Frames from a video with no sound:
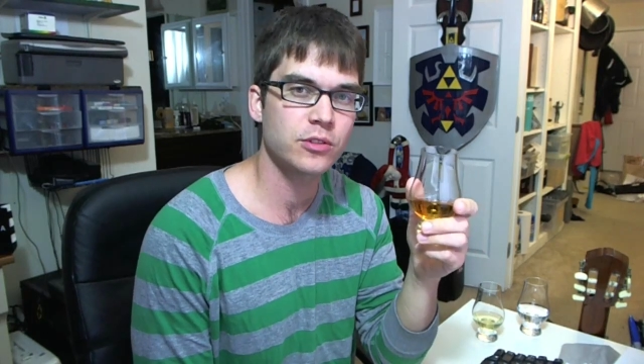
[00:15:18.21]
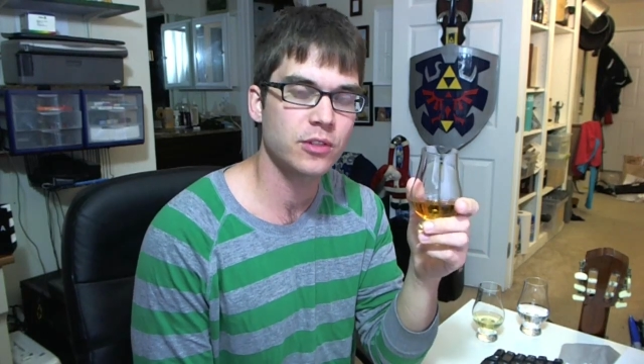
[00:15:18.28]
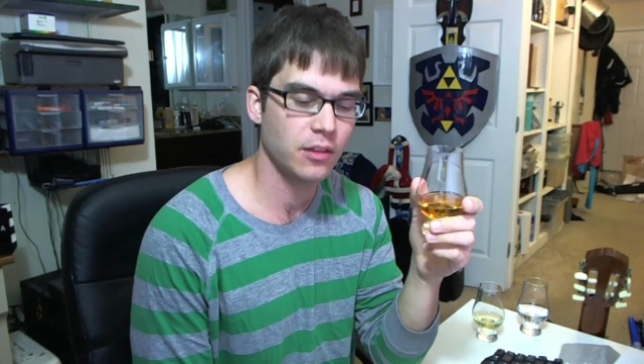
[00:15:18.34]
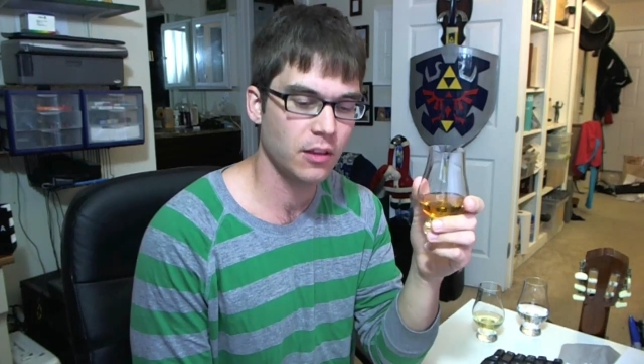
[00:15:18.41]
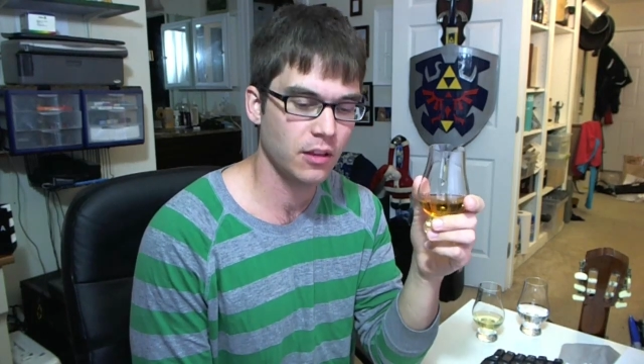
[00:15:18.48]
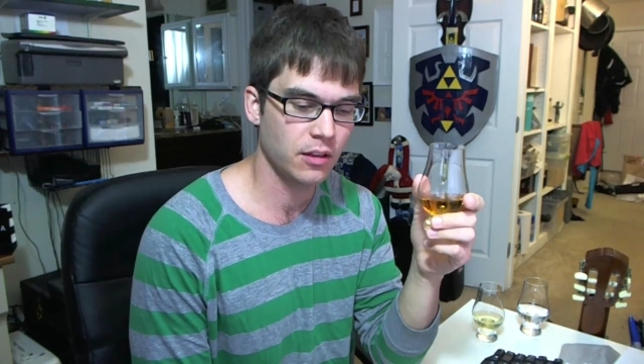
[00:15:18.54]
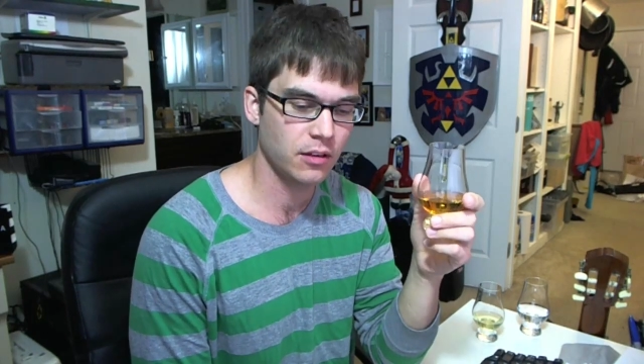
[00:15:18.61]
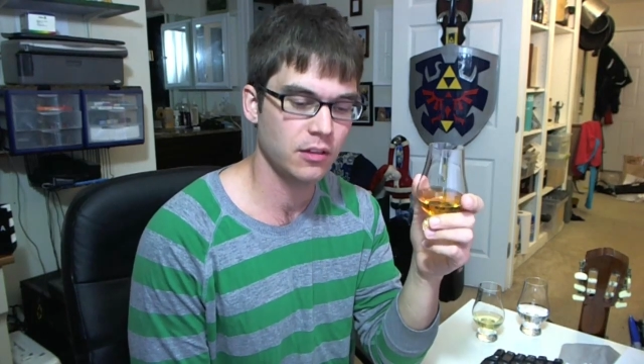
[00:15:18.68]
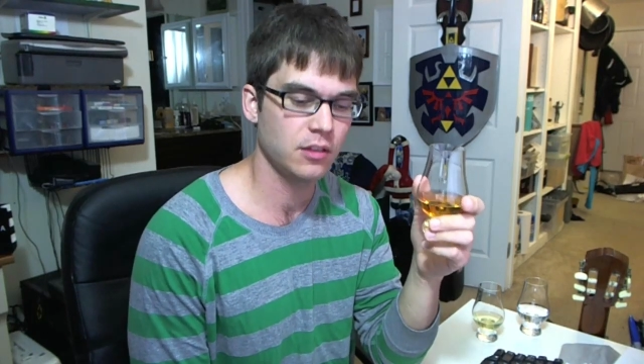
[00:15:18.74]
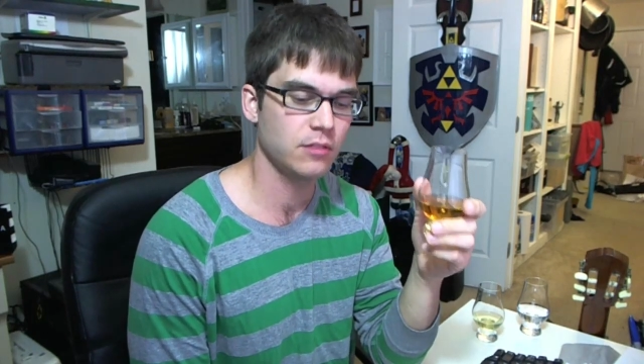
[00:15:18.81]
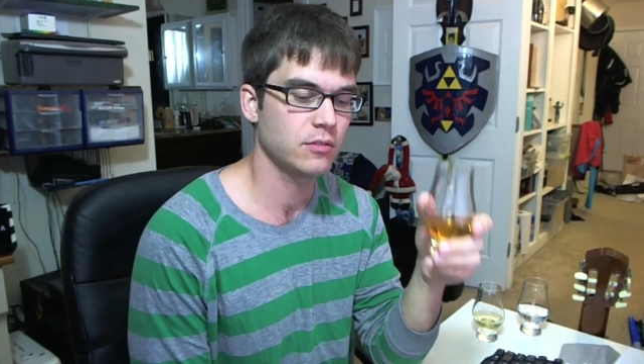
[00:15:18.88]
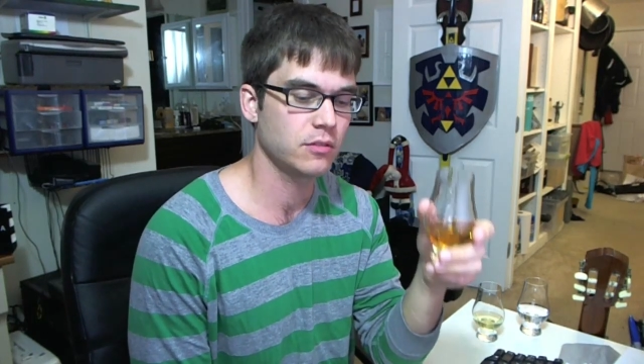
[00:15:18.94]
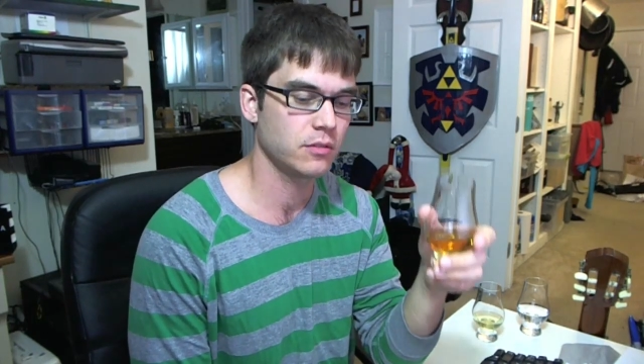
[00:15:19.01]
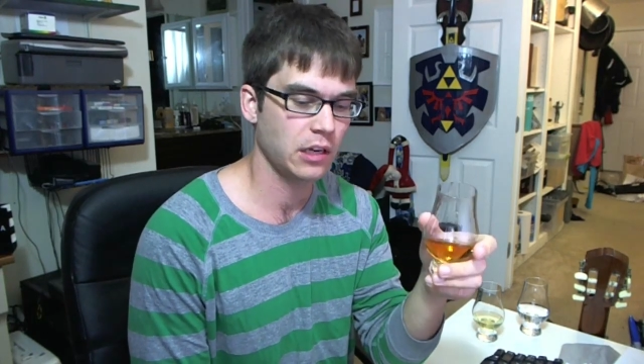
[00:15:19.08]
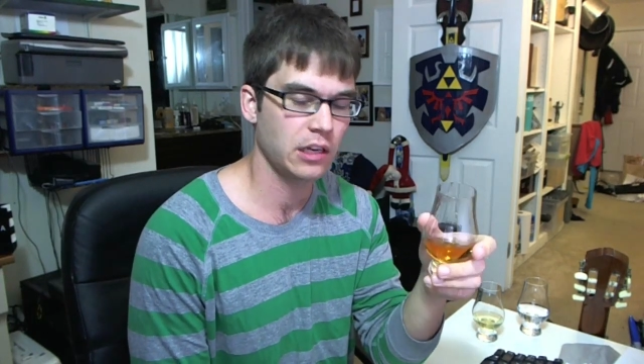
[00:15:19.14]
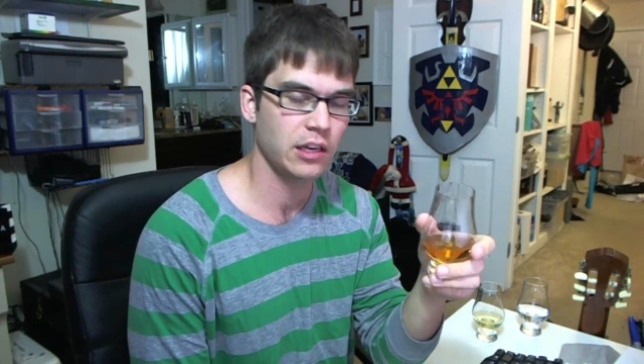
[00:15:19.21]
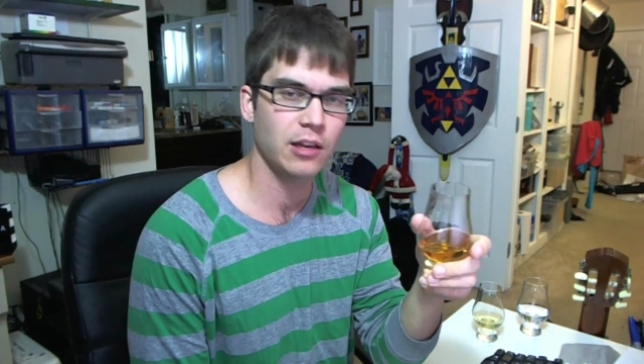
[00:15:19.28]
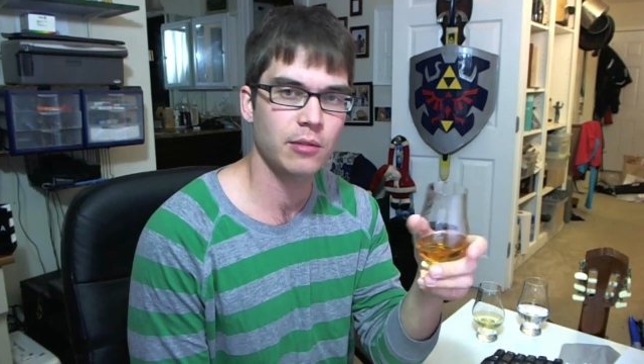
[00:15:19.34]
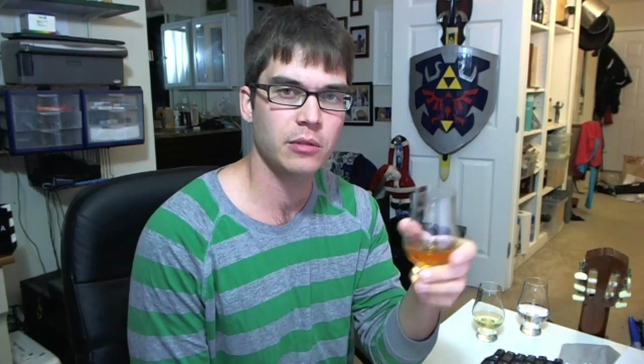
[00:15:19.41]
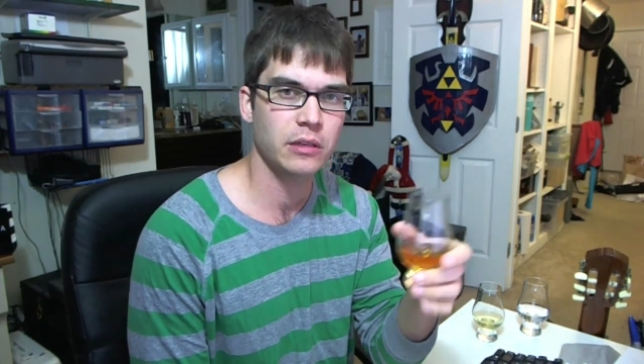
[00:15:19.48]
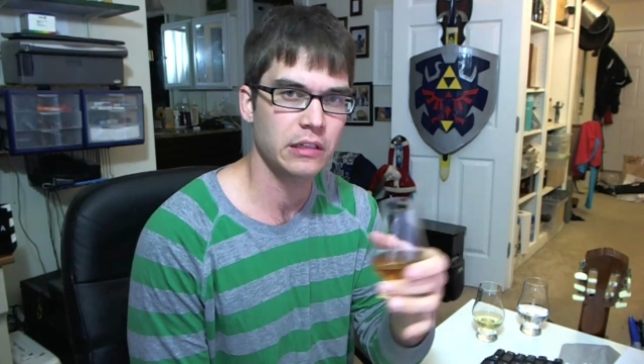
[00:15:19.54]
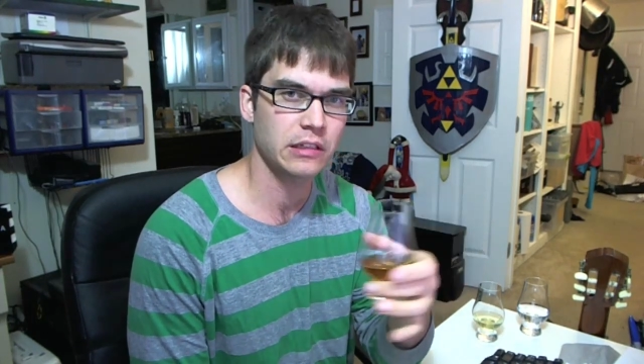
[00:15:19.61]
and then even
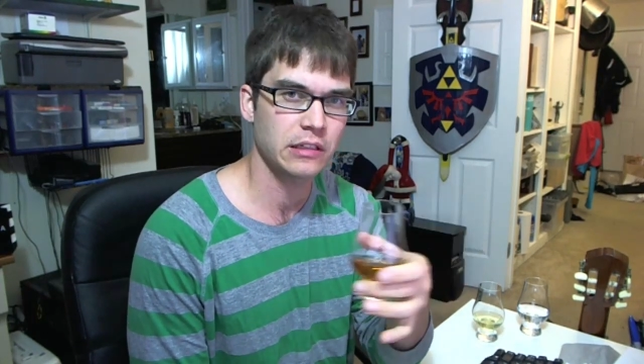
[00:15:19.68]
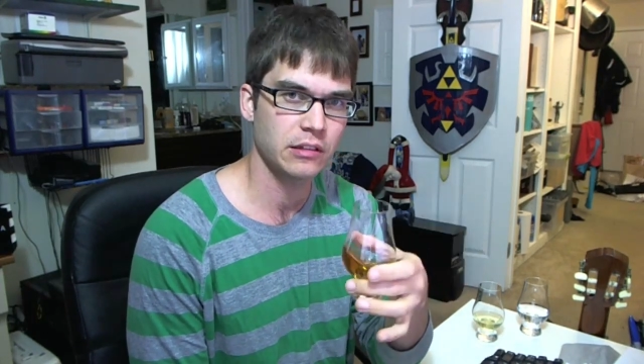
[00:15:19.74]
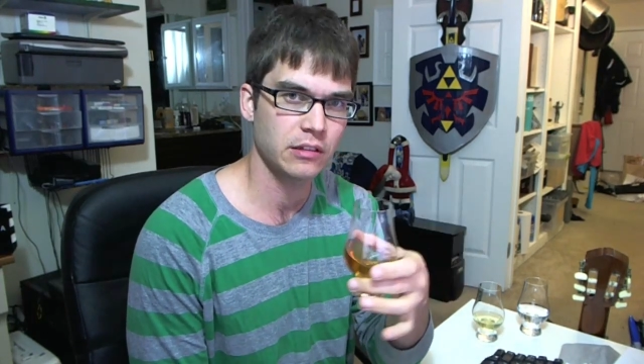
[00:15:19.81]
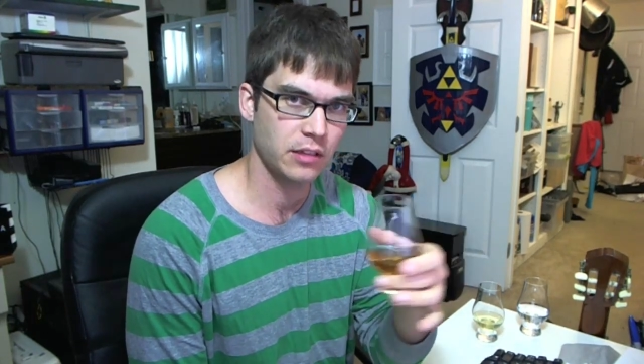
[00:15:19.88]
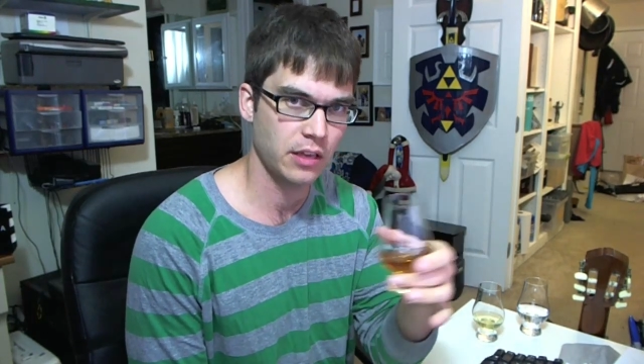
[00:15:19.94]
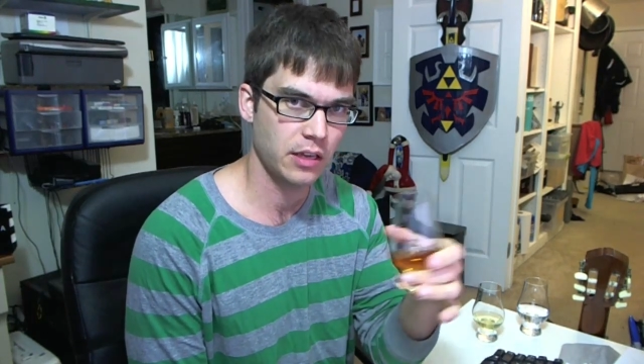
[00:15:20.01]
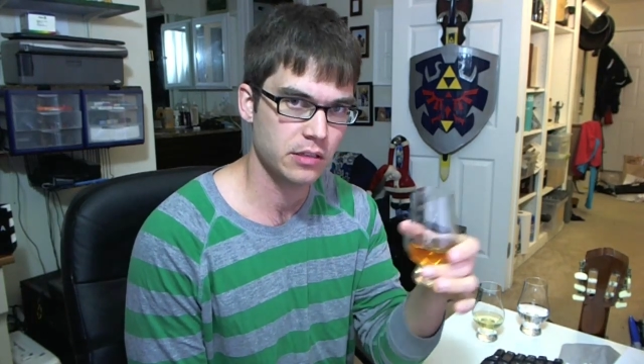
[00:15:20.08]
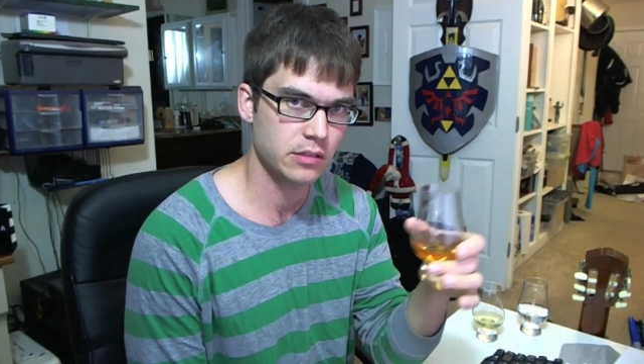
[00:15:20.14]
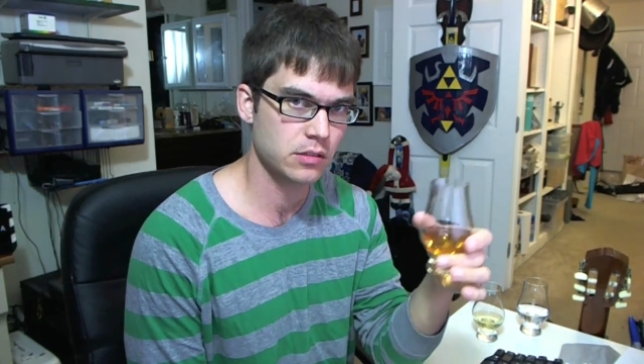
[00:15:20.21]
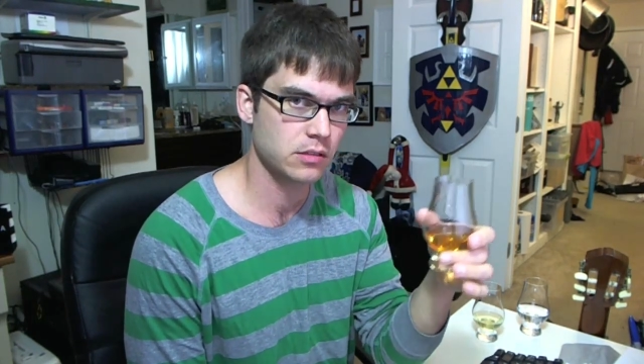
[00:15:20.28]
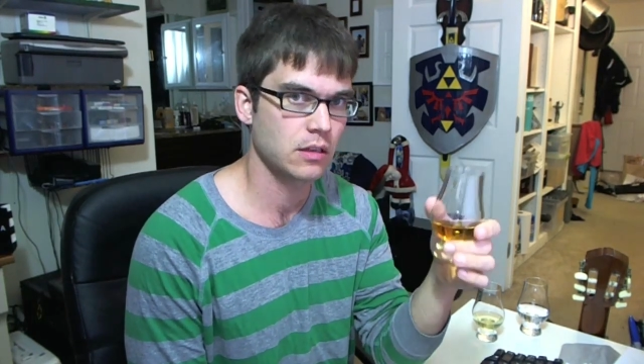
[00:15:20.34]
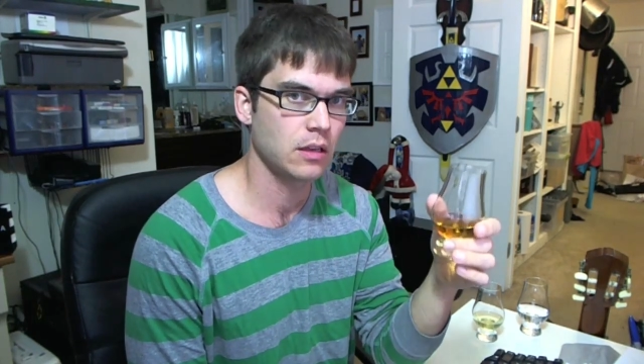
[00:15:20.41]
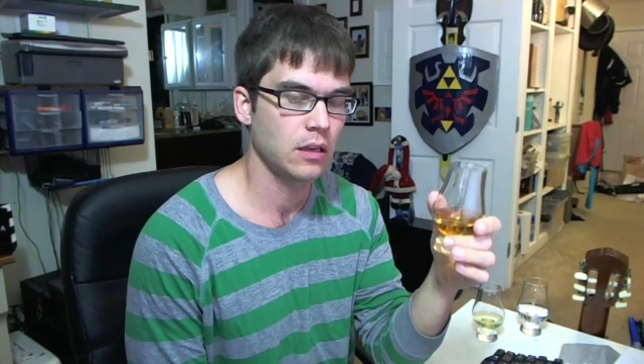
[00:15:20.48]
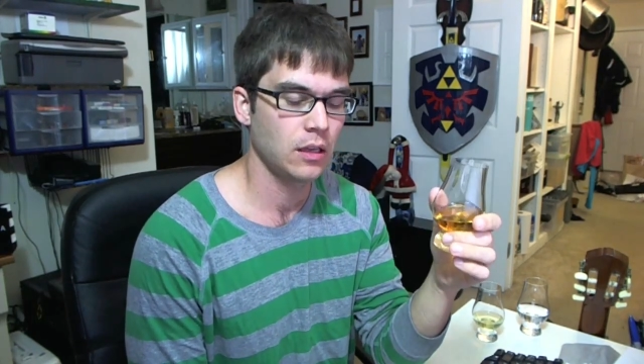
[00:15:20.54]
dynamically in the taste,